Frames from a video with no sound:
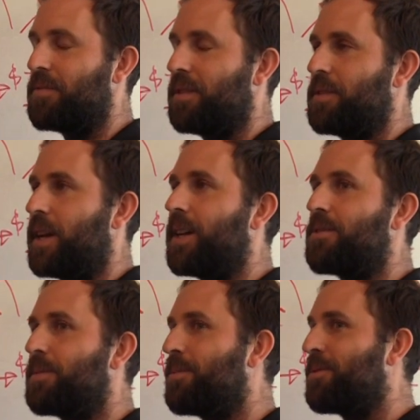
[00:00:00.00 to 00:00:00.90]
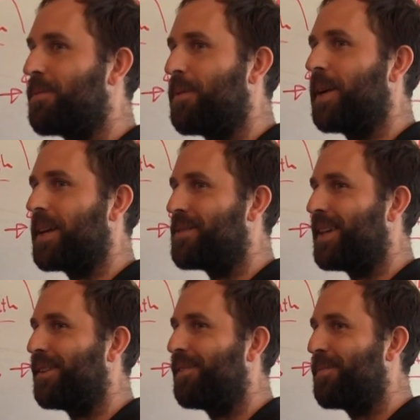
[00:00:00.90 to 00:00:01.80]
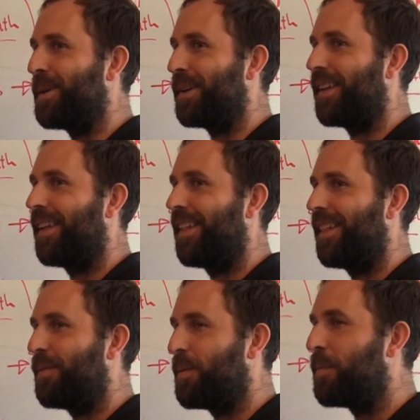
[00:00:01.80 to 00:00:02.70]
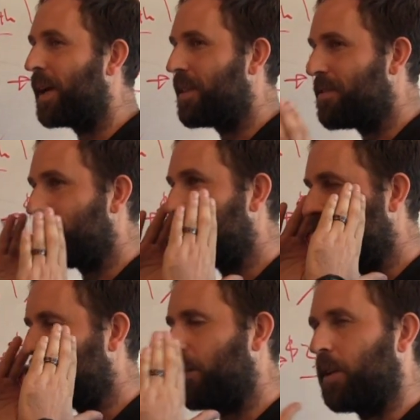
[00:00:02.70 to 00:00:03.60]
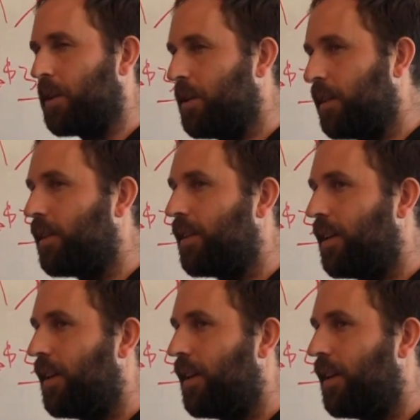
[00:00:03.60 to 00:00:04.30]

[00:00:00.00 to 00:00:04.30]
it's, it's not as simple as I'm gonna make it sound, but I'm gonna make this like very clear.